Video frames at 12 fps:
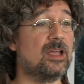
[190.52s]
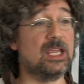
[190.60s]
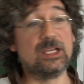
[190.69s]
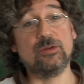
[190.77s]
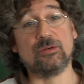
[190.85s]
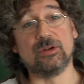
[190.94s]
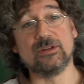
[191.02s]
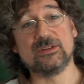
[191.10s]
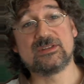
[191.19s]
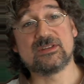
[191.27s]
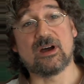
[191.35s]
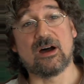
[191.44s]

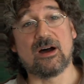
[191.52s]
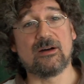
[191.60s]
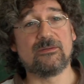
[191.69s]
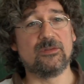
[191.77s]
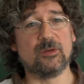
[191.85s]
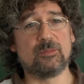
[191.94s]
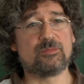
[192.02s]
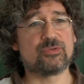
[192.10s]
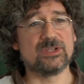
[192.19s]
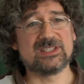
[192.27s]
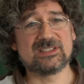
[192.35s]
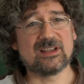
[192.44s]
ignorance of the
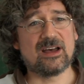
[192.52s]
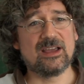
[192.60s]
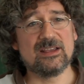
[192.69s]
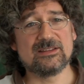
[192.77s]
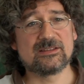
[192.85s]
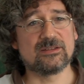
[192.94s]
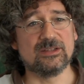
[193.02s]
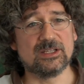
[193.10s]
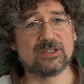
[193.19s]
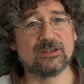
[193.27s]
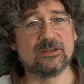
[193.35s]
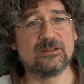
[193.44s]
precise
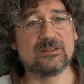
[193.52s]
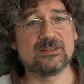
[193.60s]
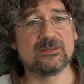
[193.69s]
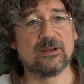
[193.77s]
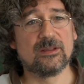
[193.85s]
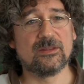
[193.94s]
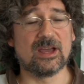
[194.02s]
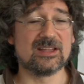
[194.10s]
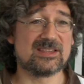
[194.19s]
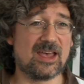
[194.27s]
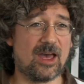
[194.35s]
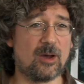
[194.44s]
conditions,
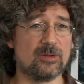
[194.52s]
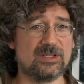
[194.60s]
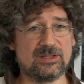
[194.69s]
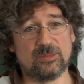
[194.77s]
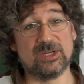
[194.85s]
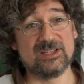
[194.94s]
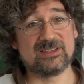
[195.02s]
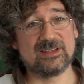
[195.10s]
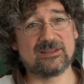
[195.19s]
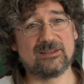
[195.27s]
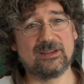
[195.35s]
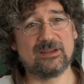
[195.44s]
that's how
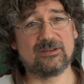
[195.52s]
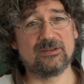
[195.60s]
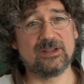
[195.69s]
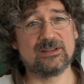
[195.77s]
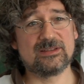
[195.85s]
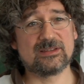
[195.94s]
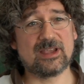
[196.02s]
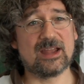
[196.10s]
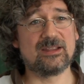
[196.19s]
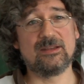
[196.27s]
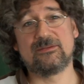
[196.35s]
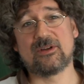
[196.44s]
deterministic theories
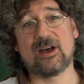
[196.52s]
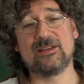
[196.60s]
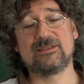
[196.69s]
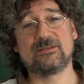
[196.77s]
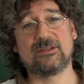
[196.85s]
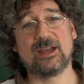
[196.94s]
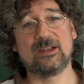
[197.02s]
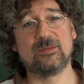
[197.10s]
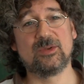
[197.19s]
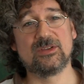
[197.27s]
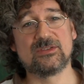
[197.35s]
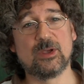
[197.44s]
can give rise to
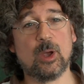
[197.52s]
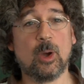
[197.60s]
randomness,